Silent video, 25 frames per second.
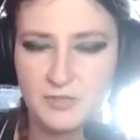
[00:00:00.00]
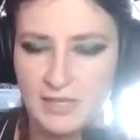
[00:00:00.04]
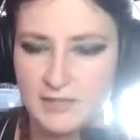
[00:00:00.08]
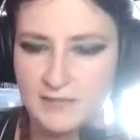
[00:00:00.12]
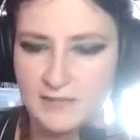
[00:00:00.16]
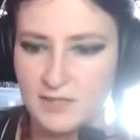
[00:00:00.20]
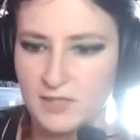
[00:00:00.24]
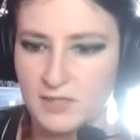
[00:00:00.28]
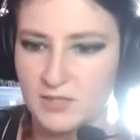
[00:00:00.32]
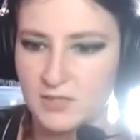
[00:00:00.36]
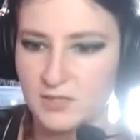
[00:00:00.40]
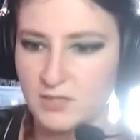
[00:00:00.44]
Like
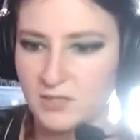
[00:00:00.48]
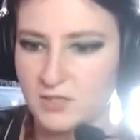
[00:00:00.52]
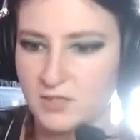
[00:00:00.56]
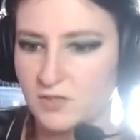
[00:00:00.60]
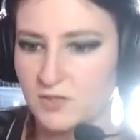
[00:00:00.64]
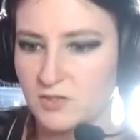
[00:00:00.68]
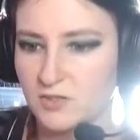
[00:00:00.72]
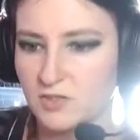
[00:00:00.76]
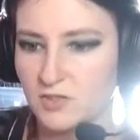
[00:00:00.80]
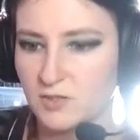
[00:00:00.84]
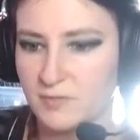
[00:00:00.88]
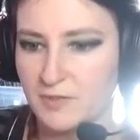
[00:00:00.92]
there's
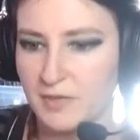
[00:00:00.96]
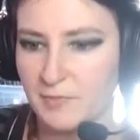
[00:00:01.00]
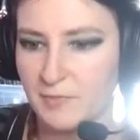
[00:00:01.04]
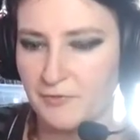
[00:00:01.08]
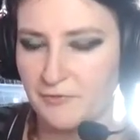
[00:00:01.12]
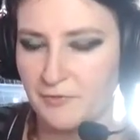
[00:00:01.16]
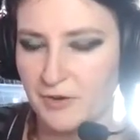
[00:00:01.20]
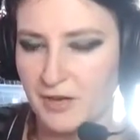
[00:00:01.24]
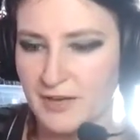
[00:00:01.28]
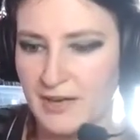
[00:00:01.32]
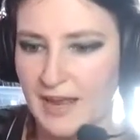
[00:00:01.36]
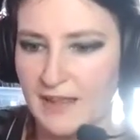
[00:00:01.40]
some that my
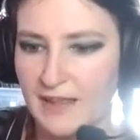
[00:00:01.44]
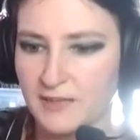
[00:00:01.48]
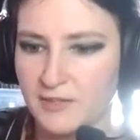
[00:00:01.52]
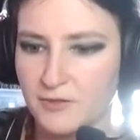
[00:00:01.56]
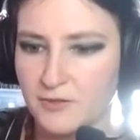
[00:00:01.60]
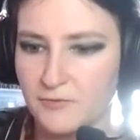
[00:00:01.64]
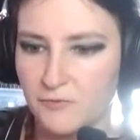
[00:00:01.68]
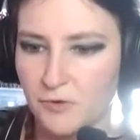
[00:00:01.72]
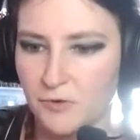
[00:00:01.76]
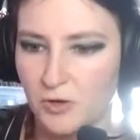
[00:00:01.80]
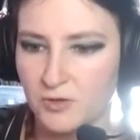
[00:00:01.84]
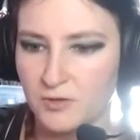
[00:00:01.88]
friend
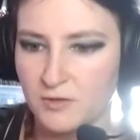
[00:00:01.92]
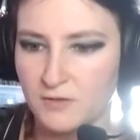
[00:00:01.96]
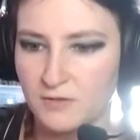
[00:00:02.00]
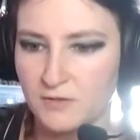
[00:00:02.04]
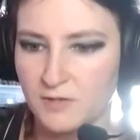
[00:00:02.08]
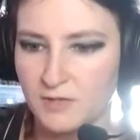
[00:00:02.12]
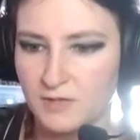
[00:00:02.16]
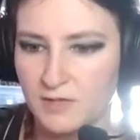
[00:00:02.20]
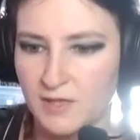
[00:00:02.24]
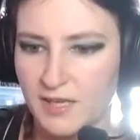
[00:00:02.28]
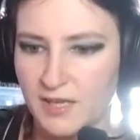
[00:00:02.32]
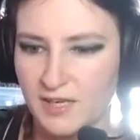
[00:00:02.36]
Alan
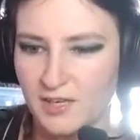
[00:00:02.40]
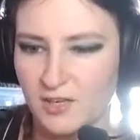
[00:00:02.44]
runs,